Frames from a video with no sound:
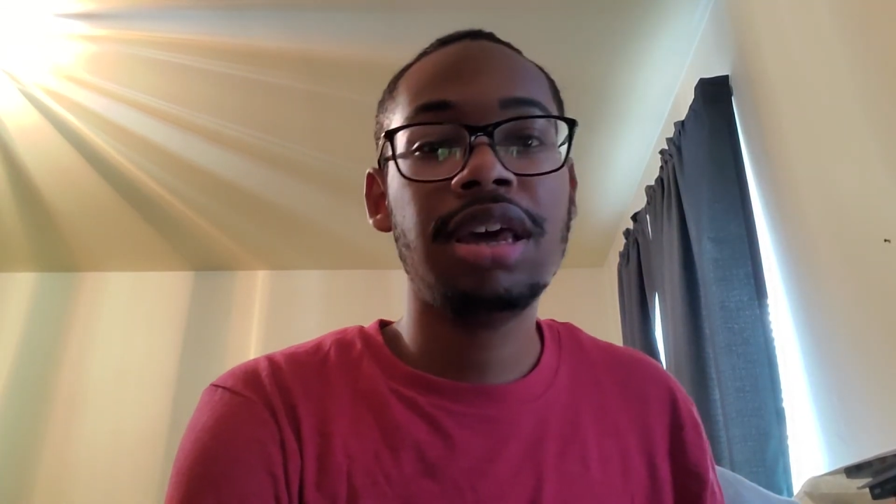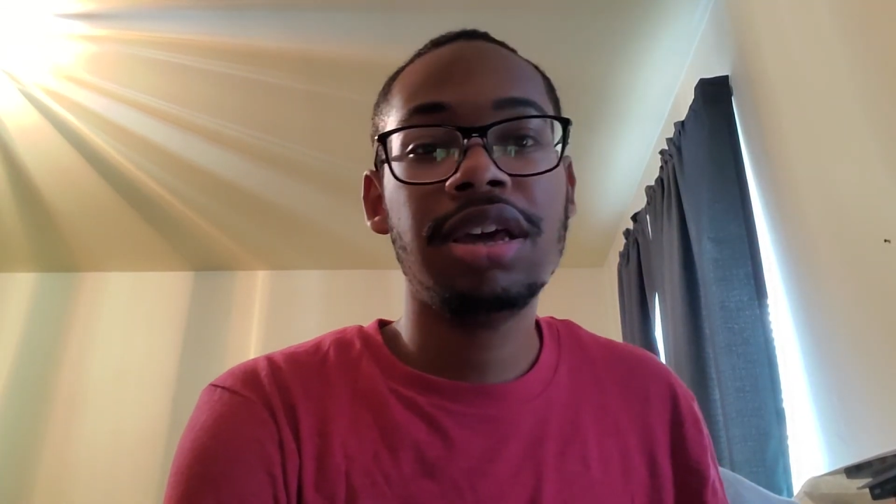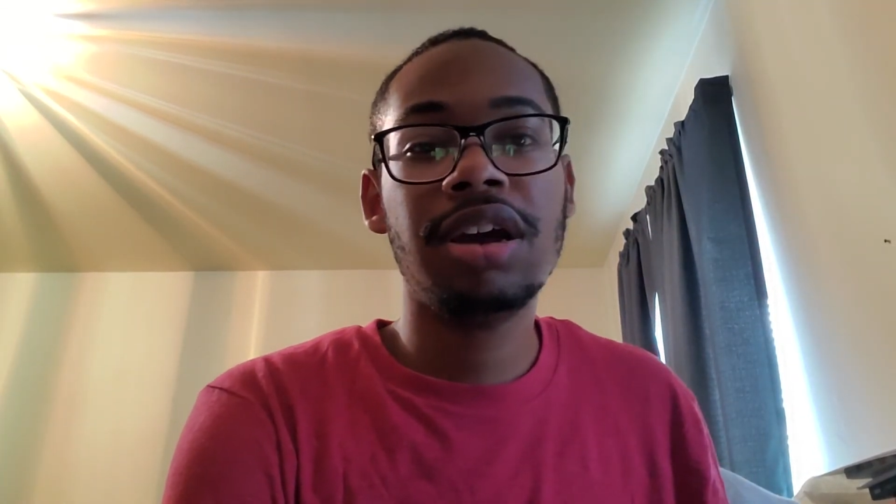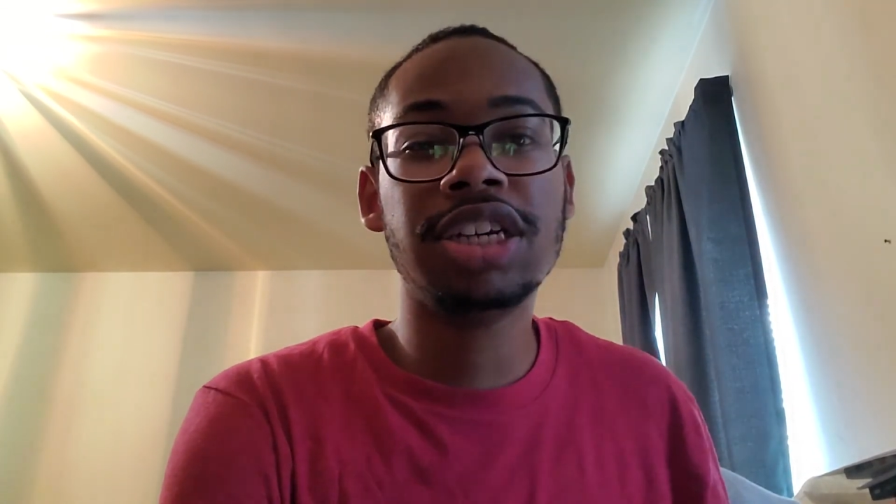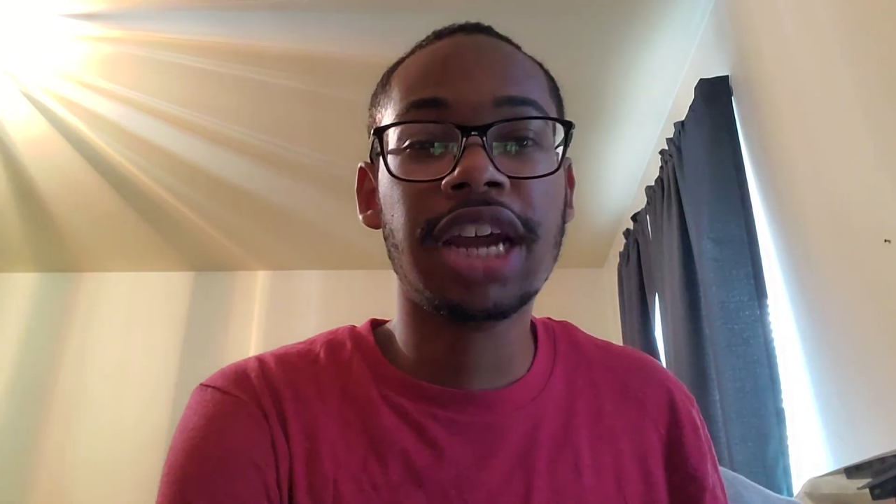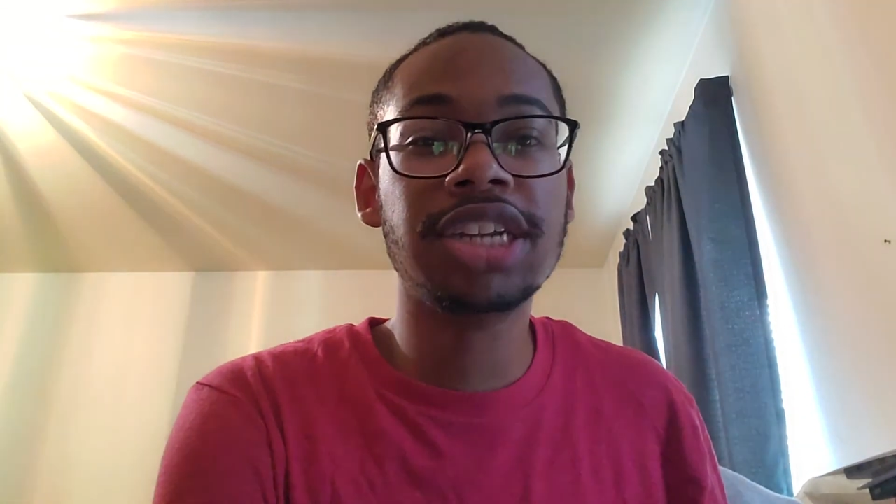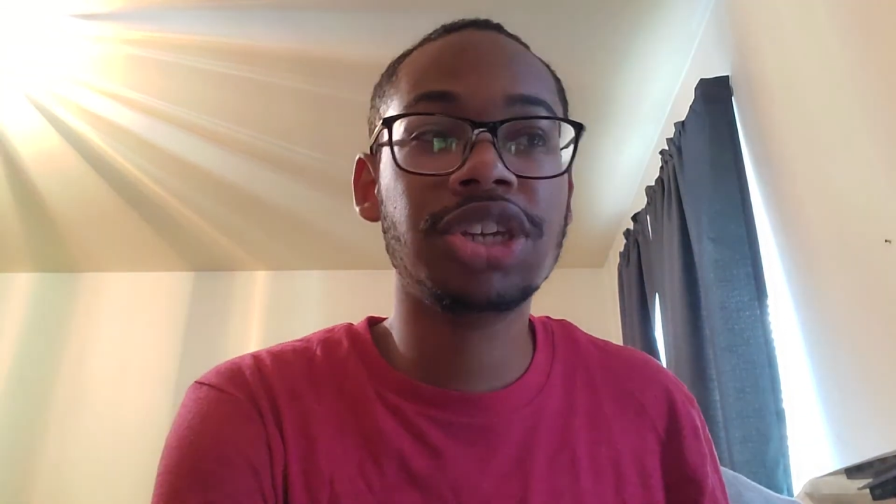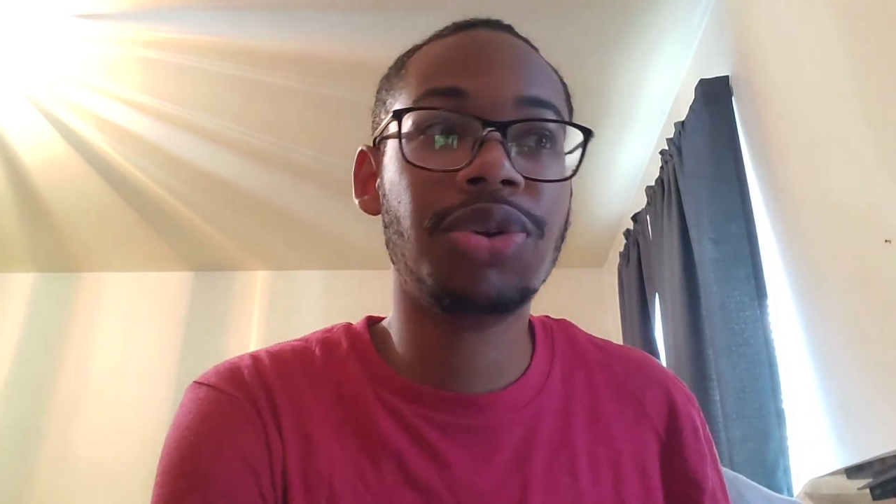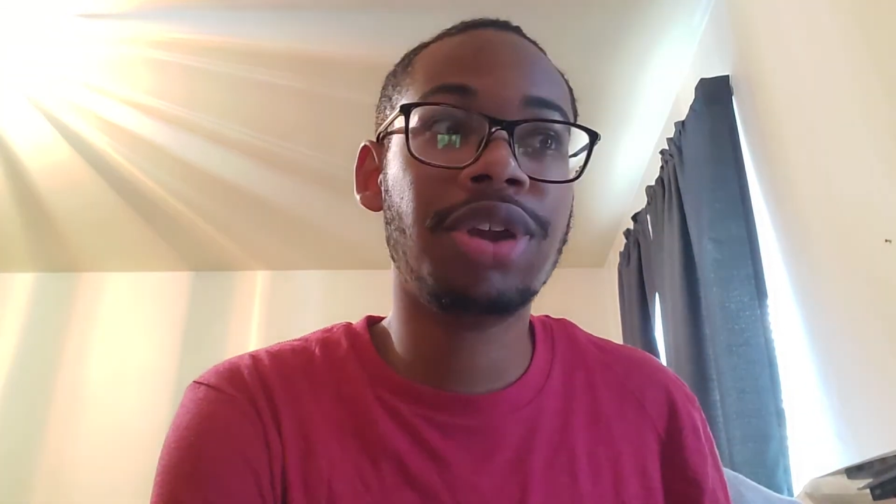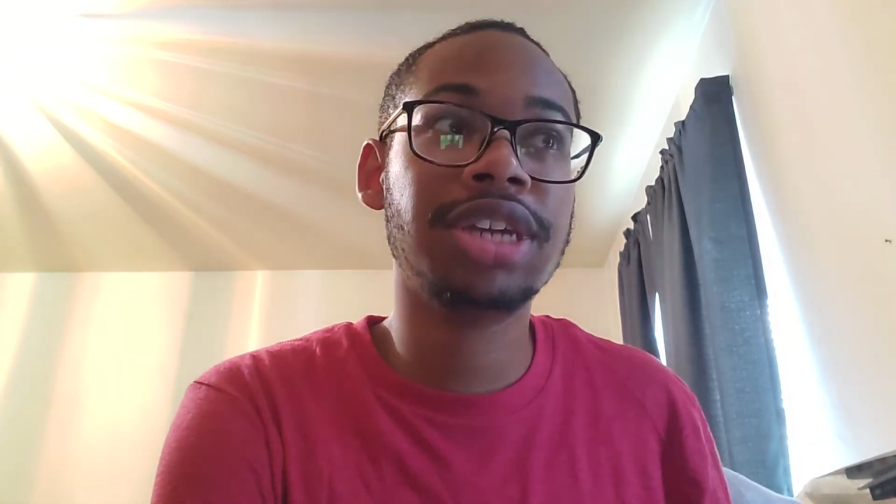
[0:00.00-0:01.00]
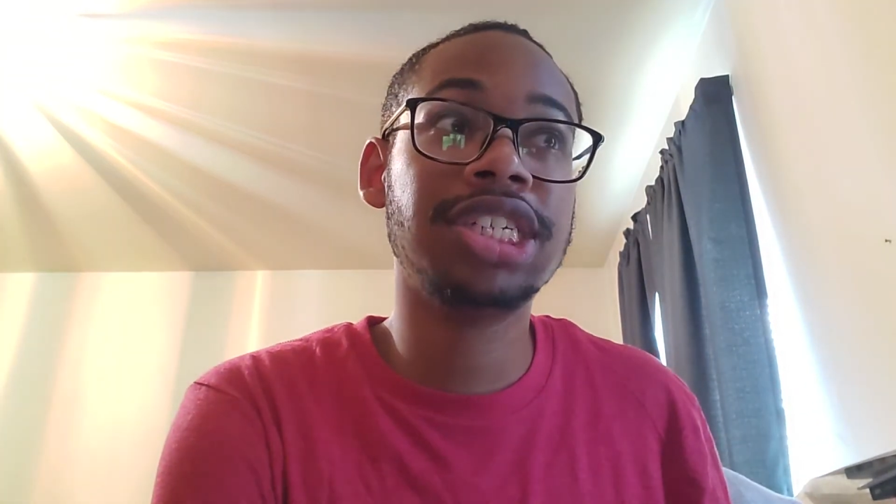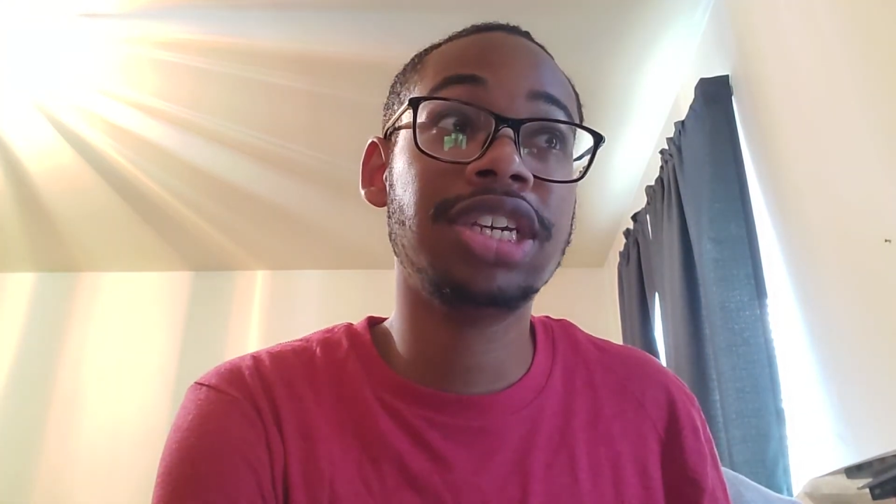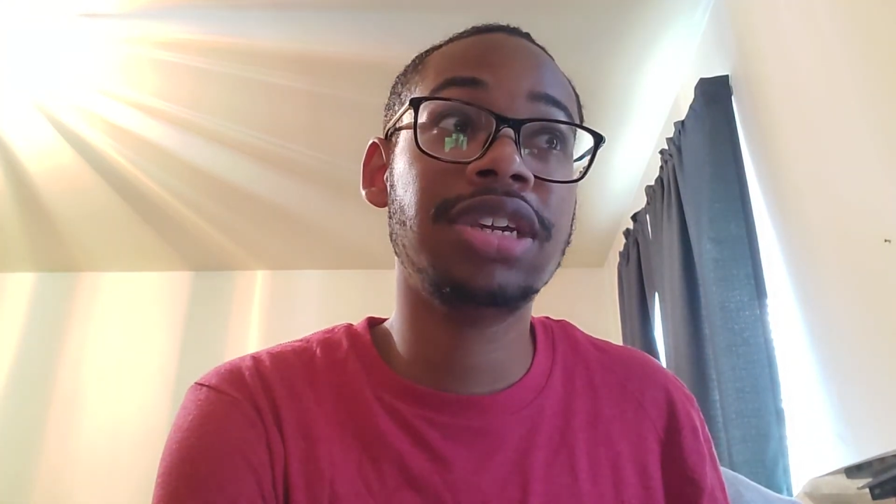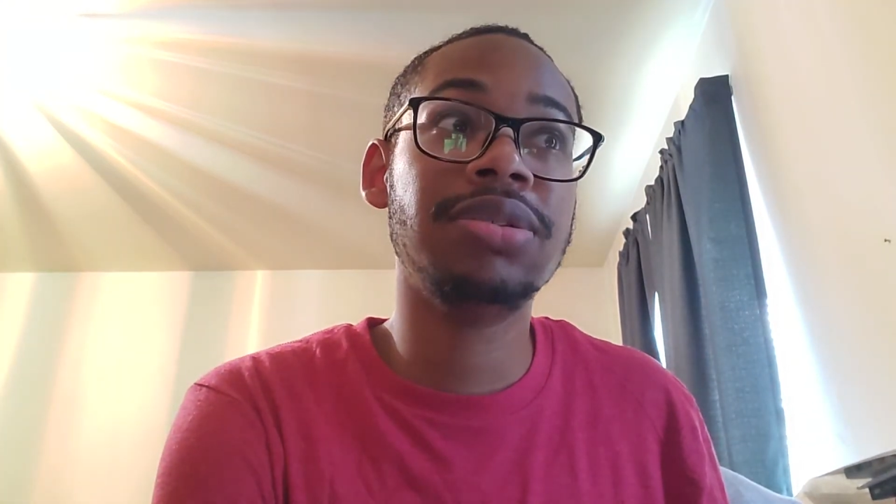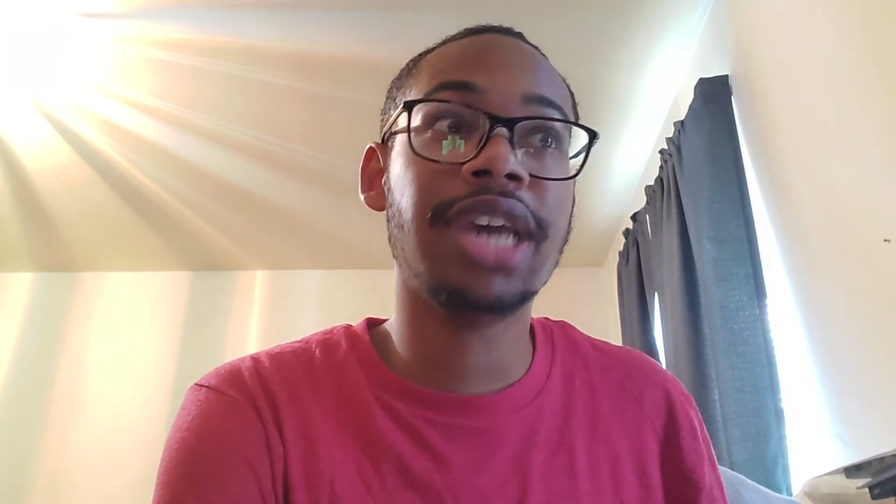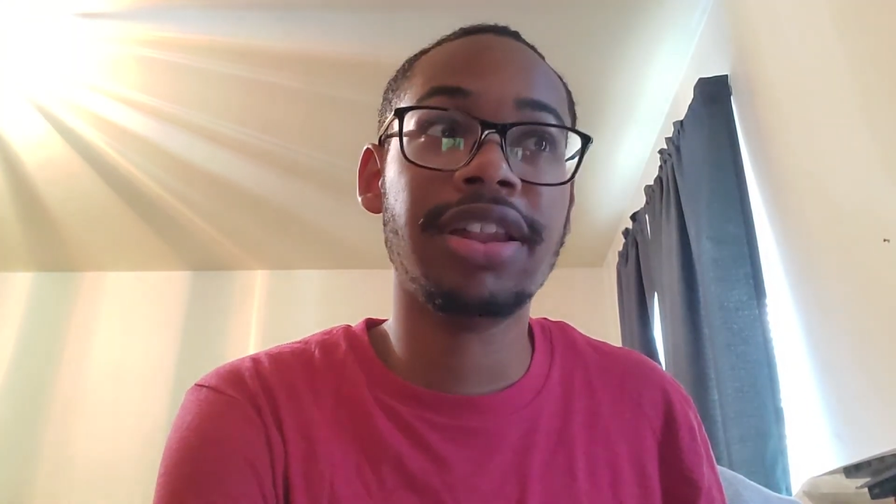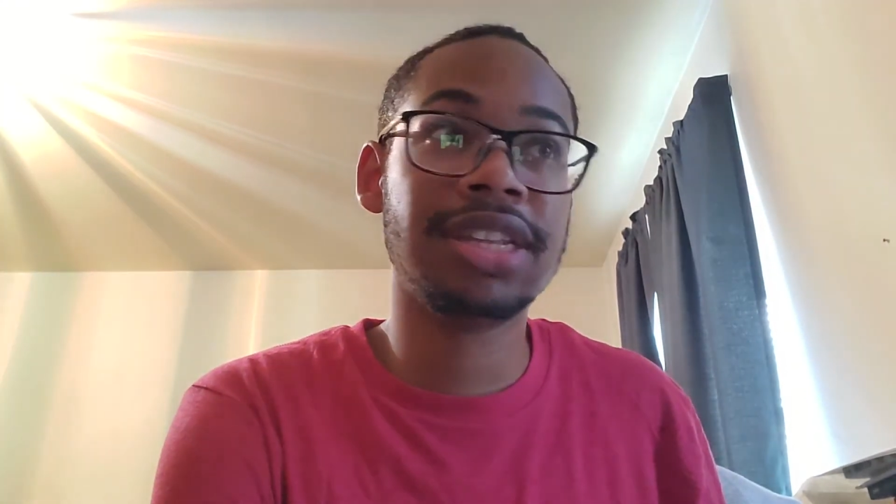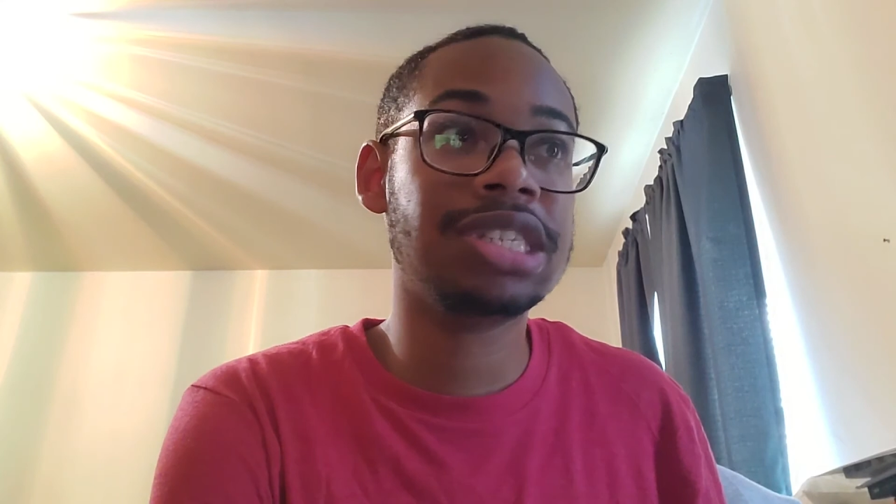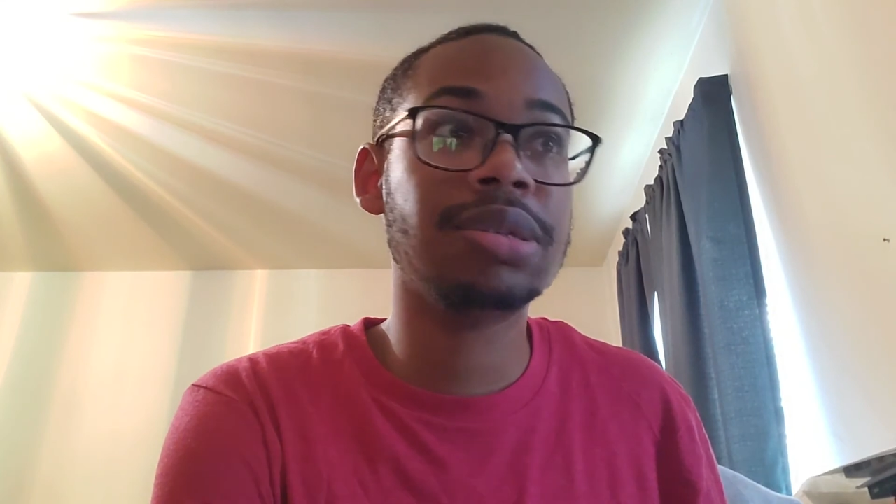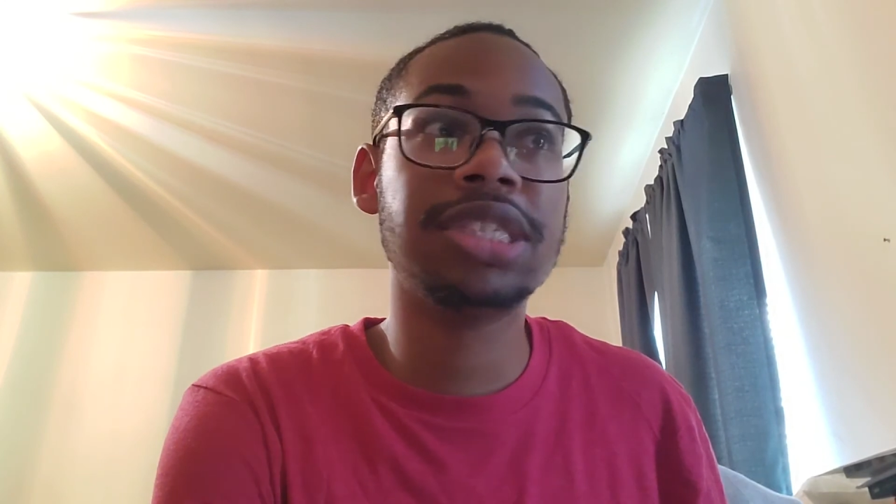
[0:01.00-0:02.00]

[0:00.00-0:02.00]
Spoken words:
Shakur, she dealt into